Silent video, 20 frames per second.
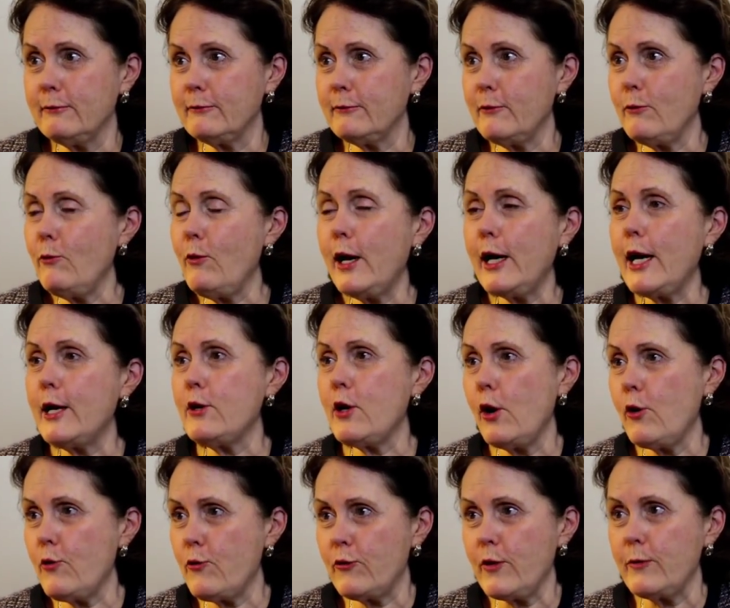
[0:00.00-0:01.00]
what I know
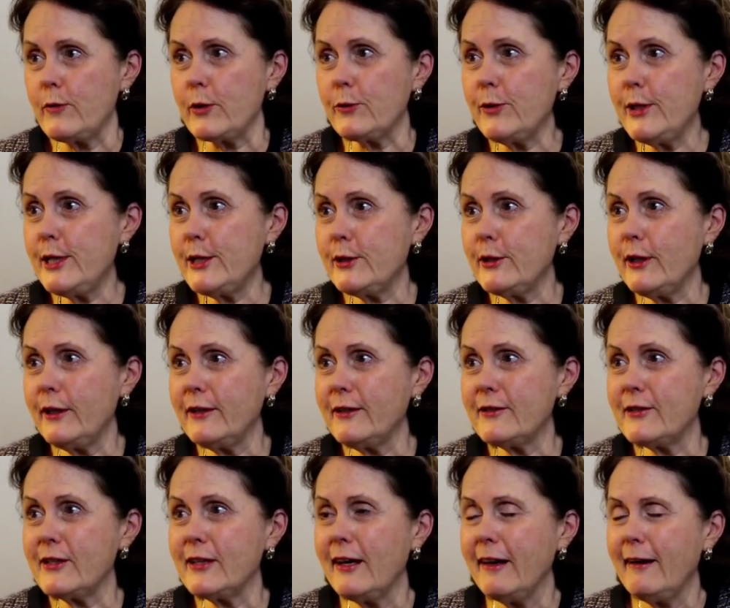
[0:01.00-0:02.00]
from the research